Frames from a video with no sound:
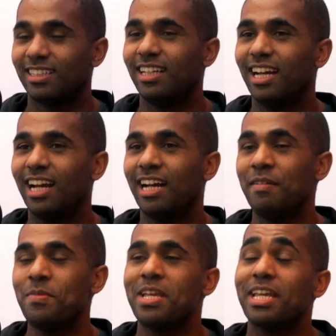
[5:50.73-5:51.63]
Yeah,
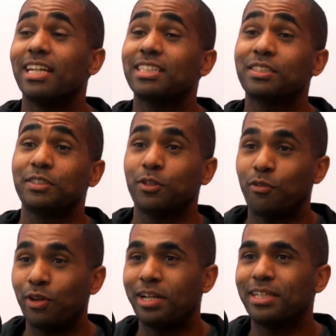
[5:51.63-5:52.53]
yeah, it's actually so
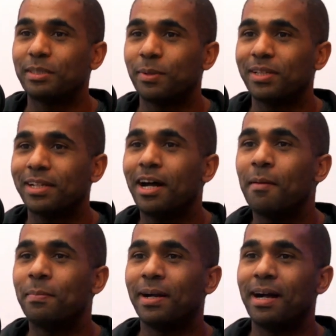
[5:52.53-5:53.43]
funny that you bring that
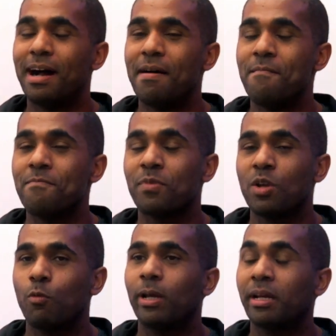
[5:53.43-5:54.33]
up.
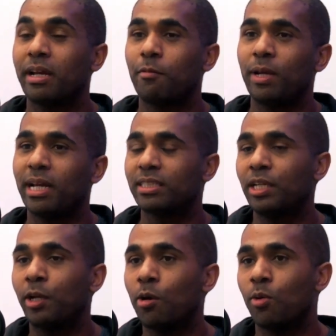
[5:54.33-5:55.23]
We
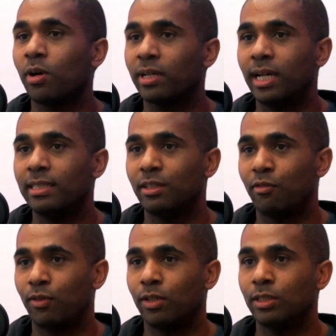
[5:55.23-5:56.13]
actually co-organized the
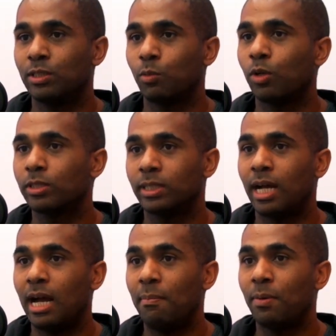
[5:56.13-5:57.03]
first
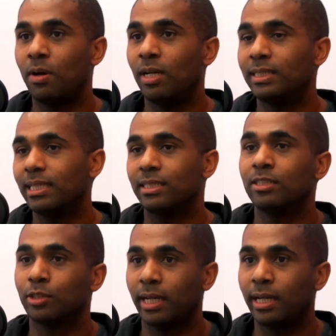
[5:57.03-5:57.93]
workshop on
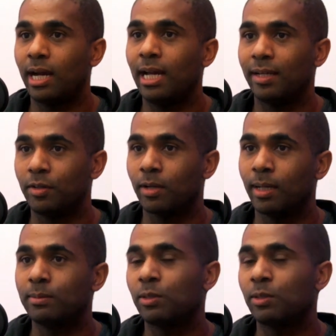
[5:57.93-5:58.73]
data-centric AI at NeurIPS